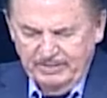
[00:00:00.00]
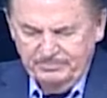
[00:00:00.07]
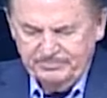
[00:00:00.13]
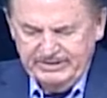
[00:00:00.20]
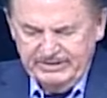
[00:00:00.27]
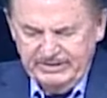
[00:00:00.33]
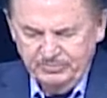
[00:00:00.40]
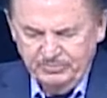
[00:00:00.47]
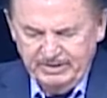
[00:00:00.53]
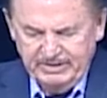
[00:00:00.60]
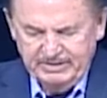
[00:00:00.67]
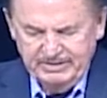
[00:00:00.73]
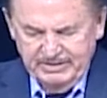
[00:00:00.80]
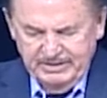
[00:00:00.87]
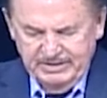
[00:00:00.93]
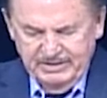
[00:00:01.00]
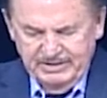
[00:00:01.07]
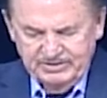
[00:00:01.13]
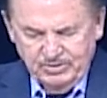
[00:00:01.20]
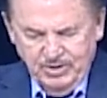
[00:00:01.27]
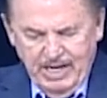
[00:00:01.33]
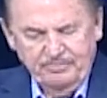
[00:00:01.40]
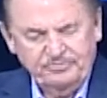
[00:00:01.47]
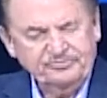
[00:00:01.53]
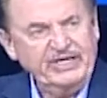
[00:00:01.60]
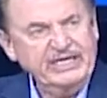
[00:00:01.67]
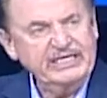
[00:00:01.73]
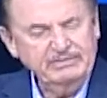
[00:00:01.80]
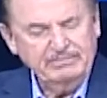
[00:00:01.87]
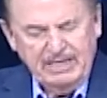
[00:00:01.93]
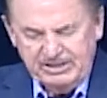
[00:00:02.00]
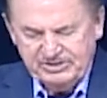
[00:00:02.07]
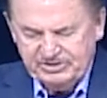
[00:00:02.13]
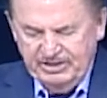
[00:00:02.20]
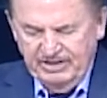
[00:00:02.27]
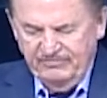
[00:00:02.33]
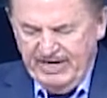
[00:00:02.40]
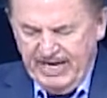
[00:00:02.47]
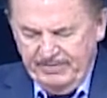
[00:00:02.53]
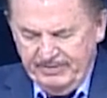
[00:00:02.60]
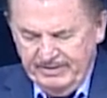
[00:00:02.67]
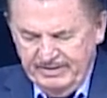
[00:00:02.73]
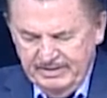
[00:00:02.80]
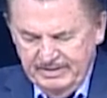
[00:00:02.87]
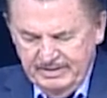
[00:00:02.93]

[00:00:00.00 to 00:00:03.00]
I'm dealing with. So I'm thinking myself happy.